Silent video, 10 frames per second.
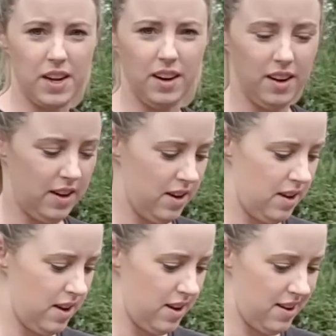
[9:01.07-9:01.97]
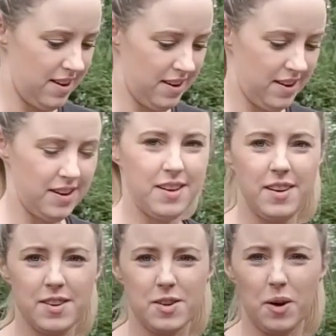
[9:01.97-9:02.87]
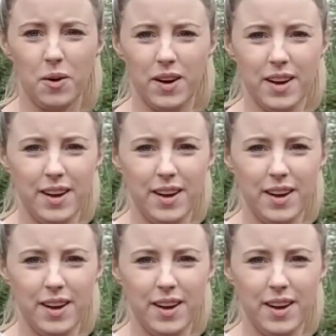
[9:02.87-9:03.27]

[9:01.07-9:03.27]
well, so